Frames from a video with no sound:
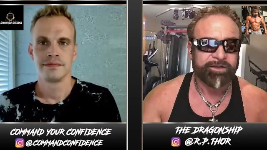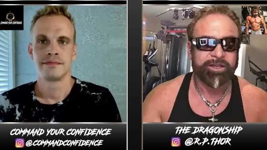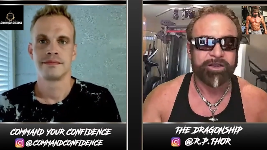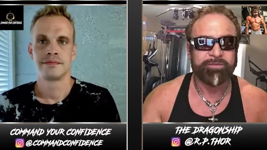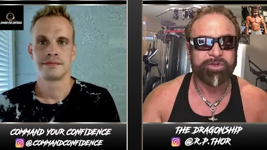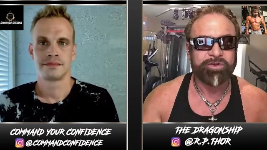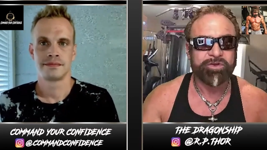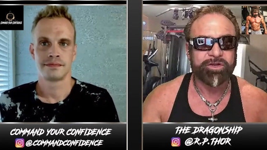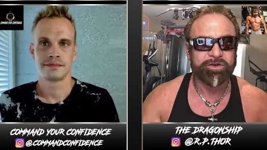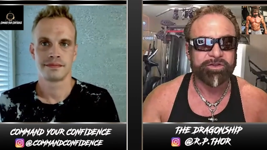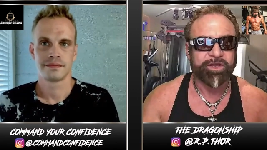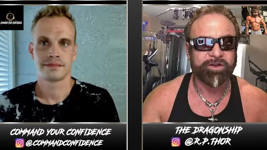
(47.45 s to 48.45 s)
Speaker 1: I mean, you
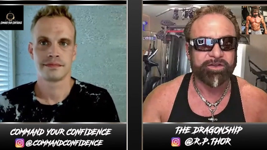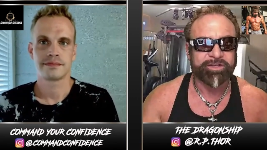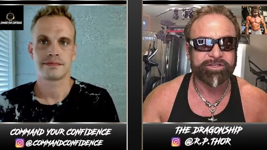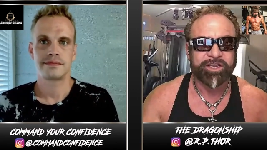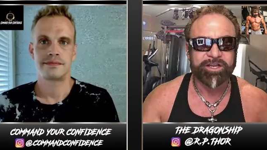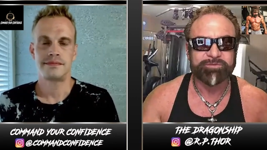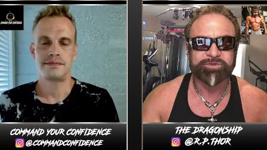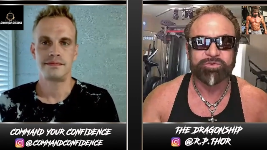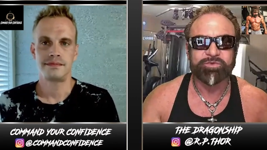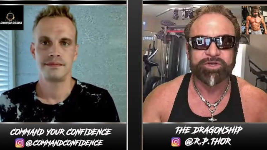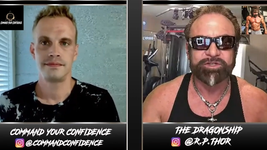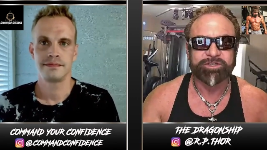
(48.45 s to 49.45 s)
hear that all the time. So,
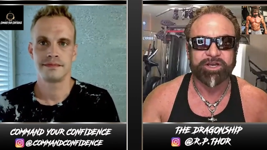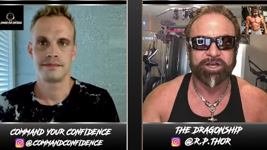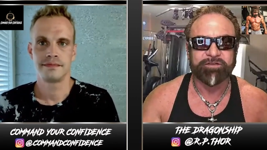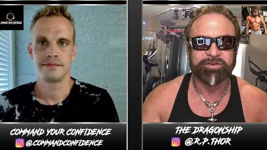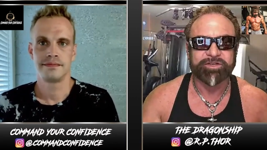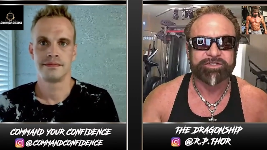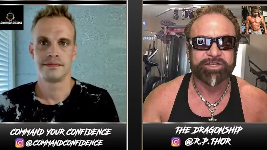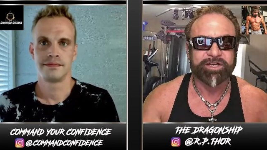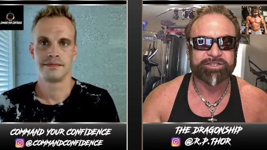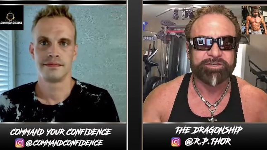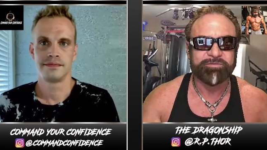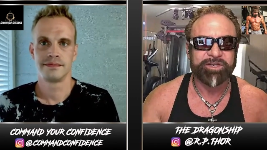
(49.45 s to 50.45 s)
what does confidence
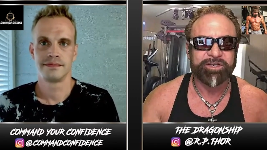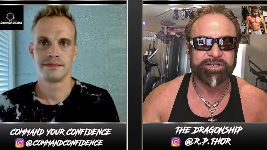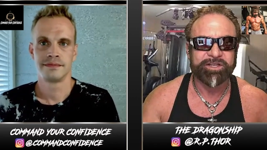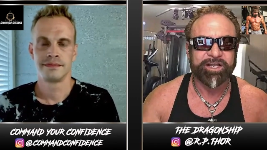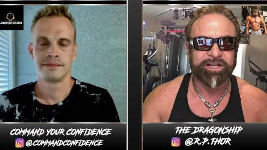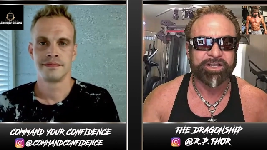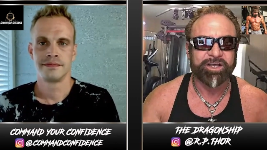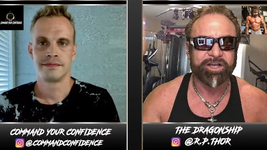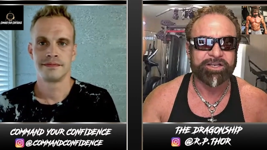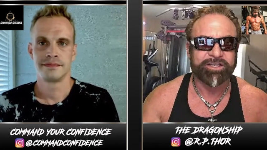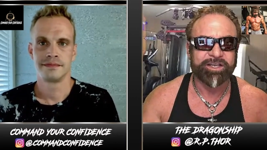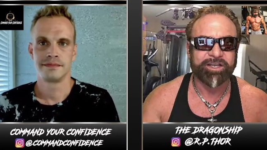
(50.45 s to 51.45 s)
actually mean in that
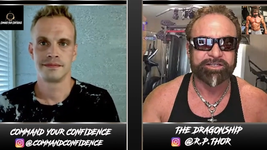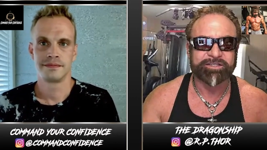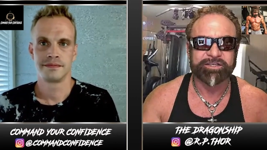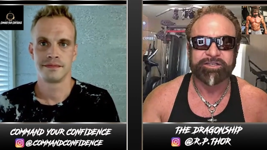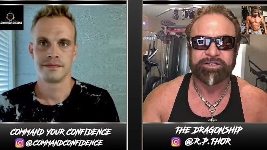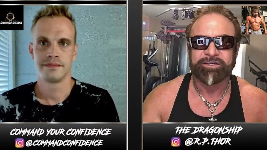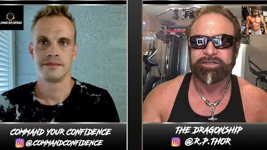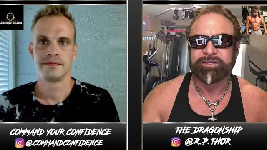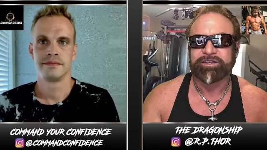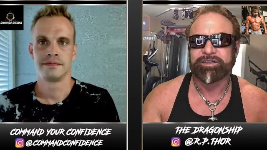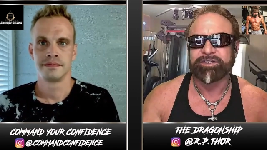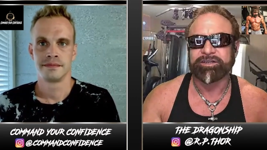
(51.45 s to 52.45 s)
context?
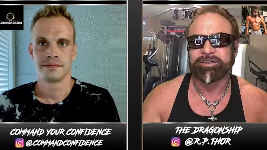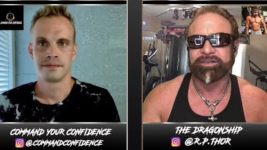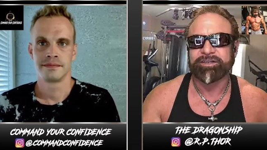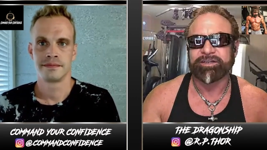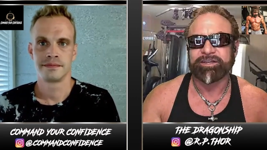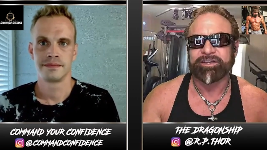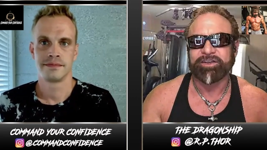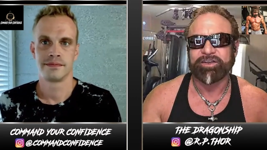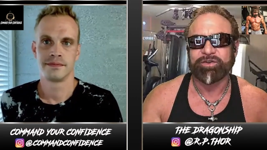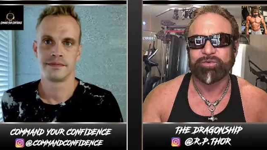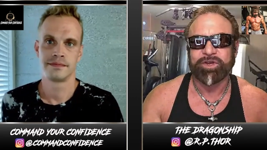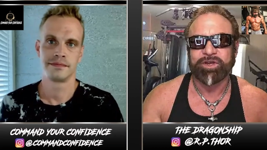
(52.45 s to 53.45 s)
Uh,
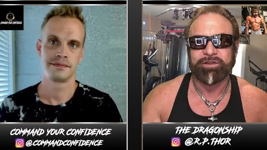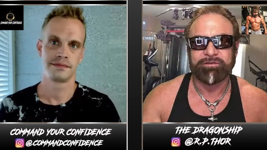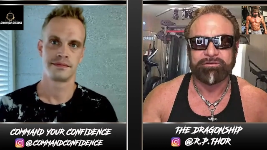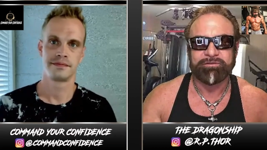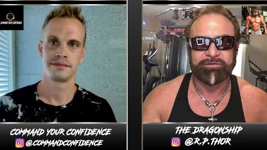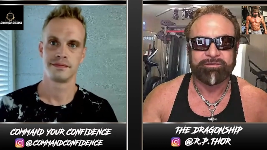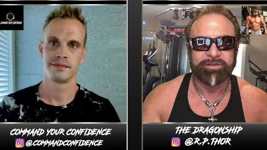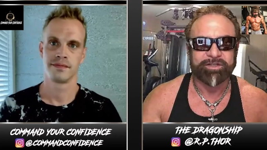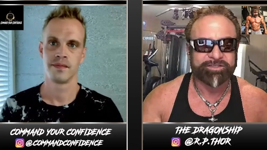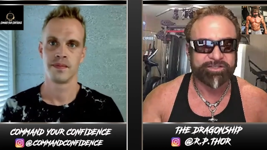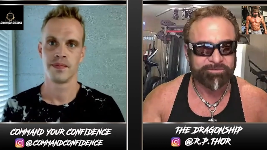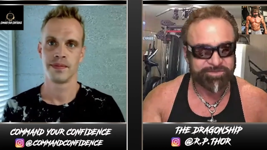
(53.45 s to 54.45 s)
well, in
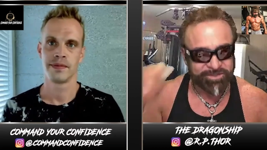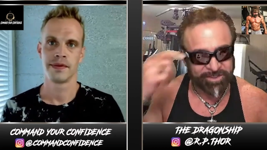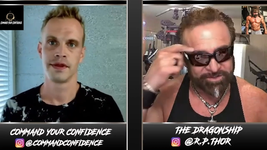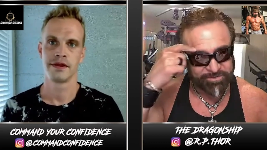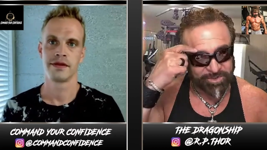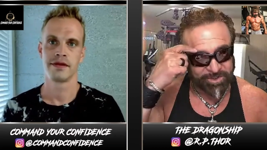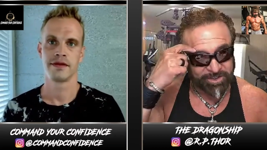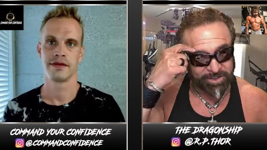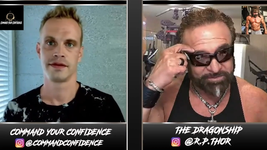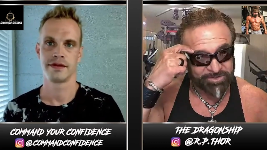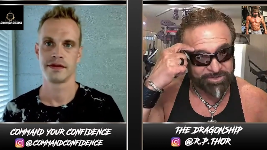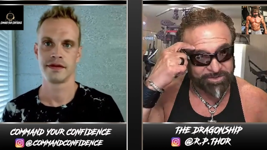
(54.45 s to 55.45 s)
some sense, when it
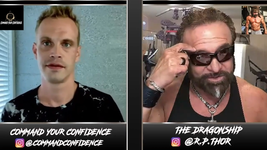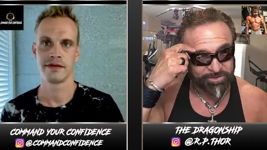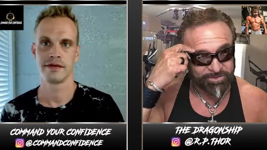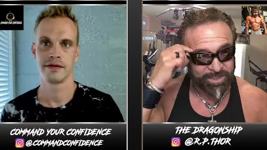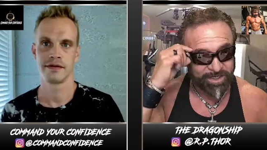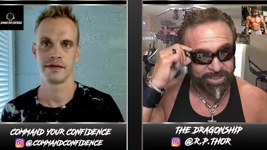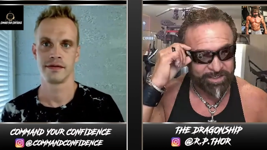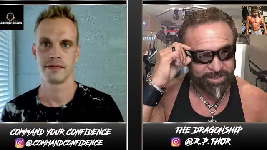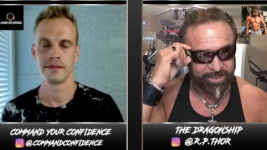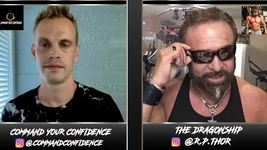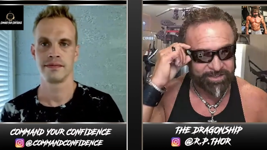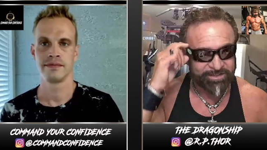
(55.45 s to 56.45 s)
comes to dating
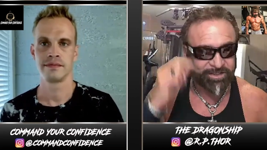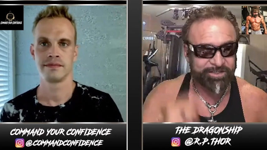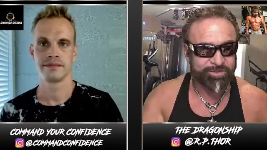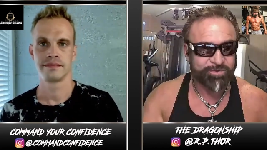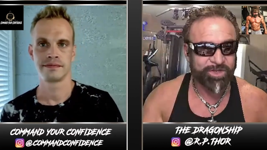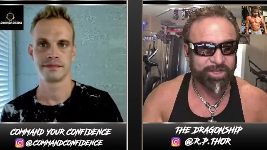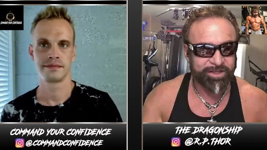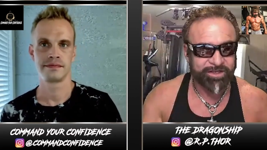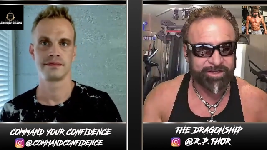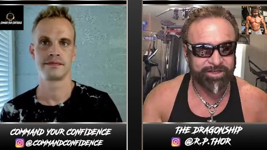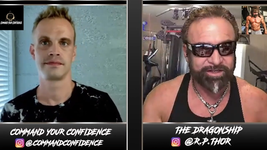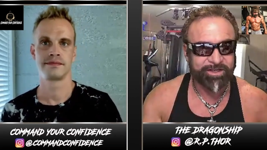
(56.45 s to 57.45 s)
and
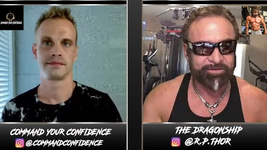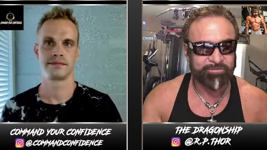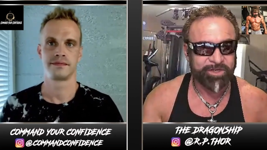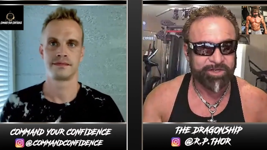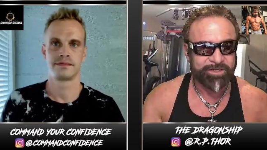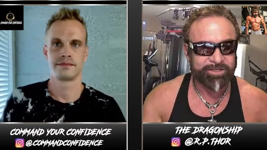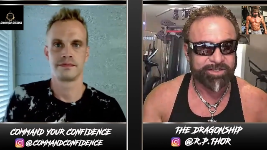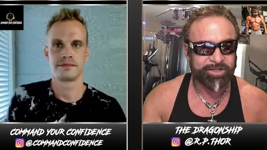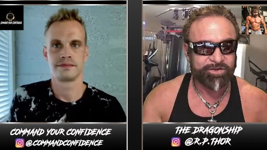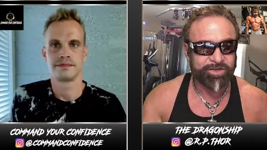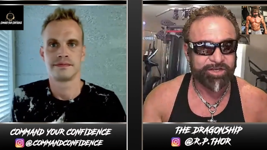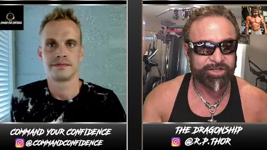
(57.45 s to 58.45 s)
sexuality, it means that
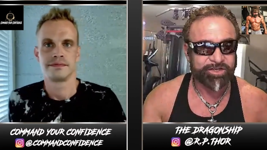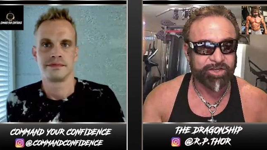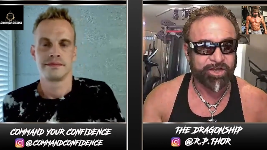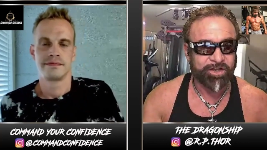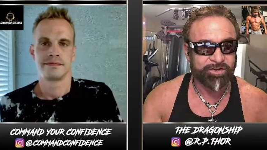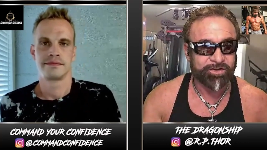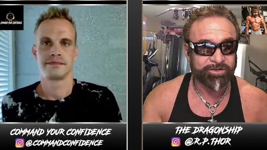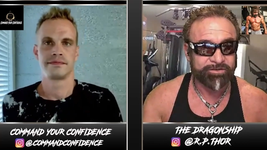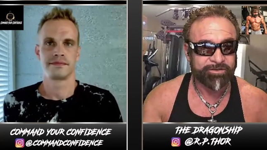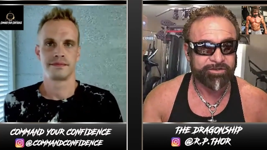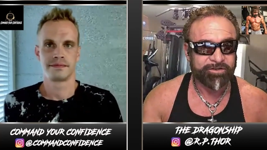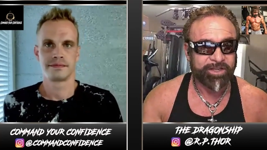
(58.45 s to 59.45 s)
you need to honor
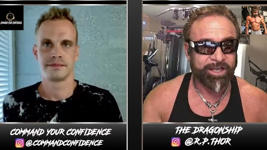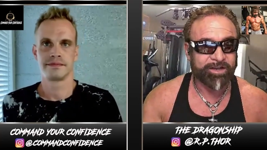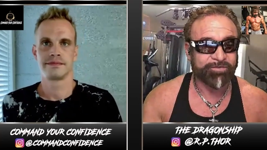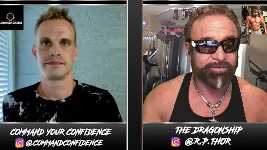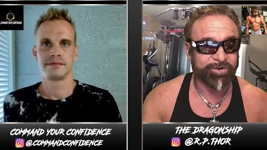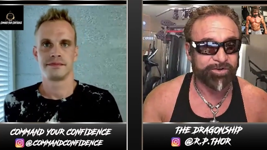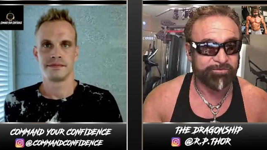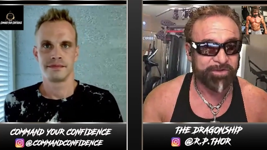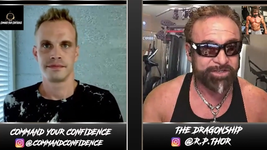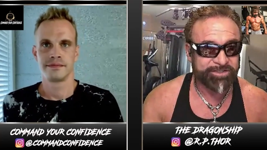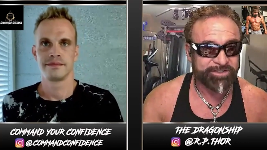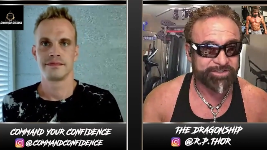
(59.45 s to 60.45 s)
out of her
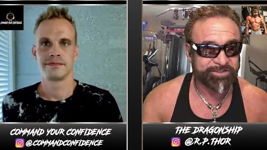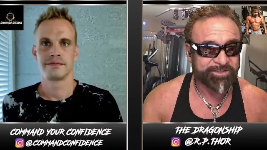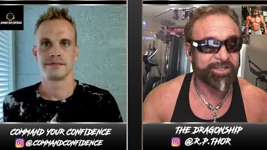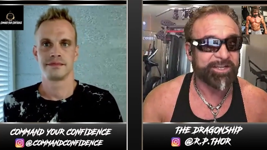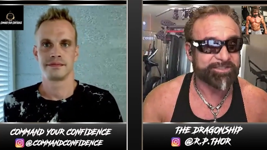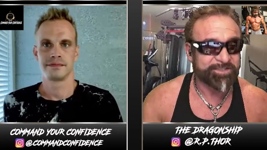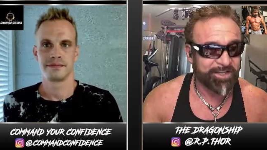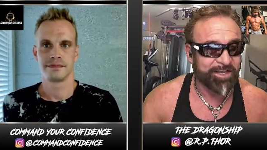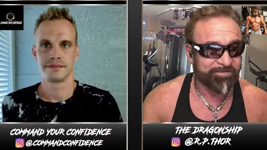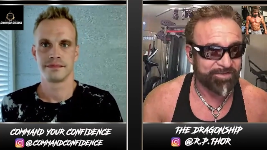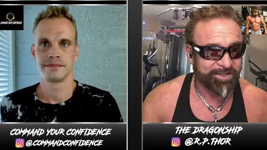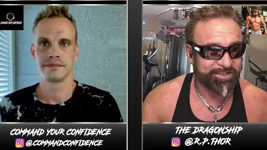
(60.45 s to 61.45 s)
defenses. That's
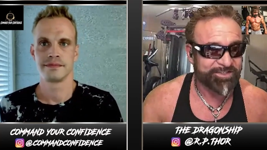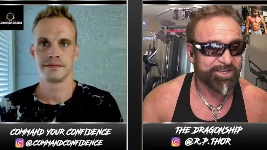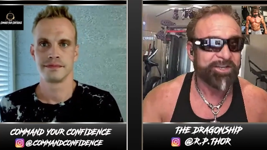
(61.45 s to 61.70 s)
confidence.